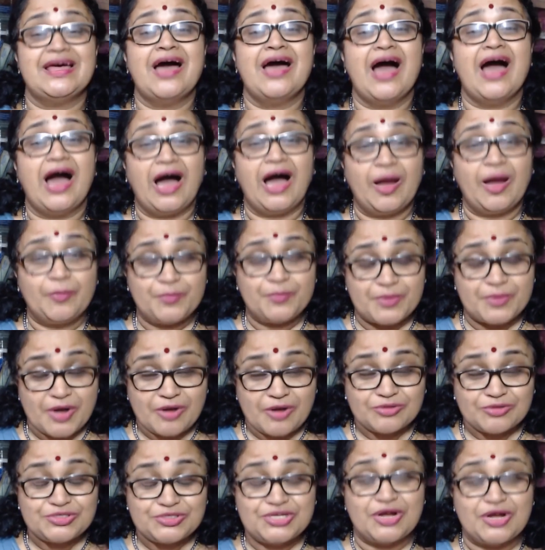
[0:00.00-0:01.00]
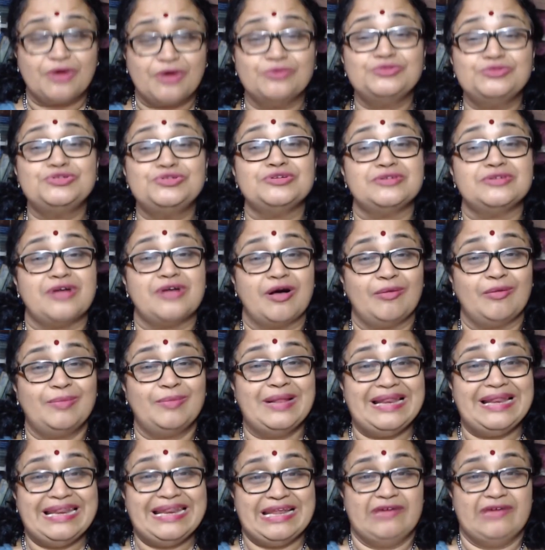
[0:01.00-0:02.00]
are brought down to
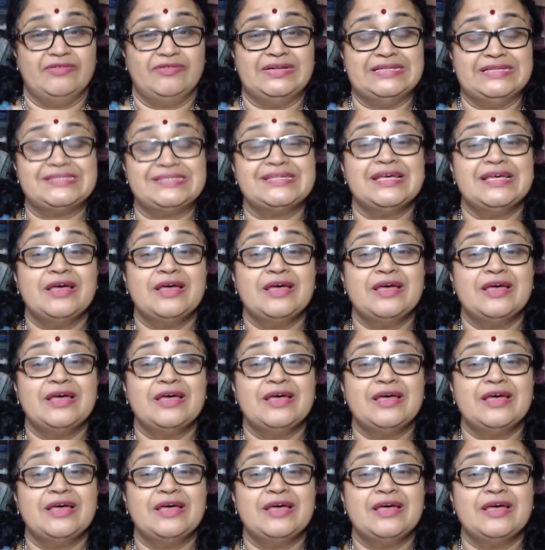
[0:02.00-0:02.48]
normal levels